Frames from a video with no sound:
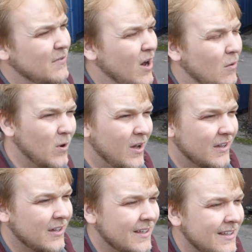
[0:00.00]
artwork
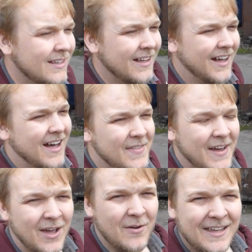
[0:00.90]
that
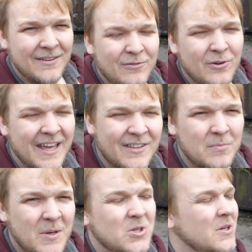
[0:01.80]
are going in for an
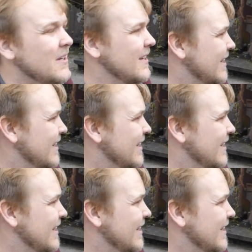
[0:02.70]
exhibition.